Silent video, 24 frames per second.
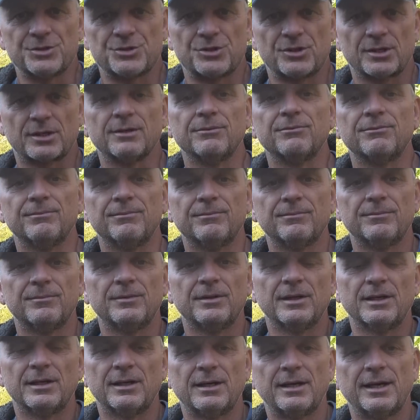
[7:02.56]
I stick
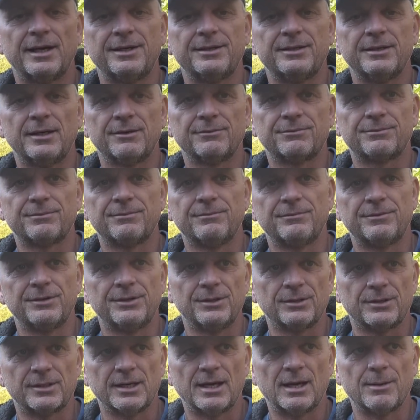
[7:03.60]
a high-def
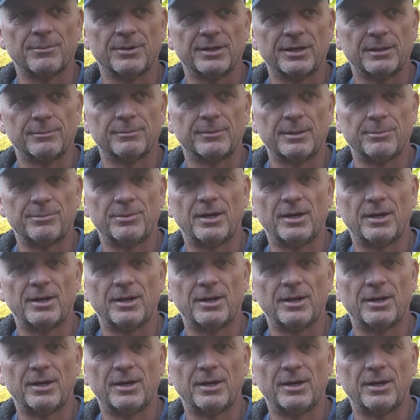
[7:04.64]
video camera in my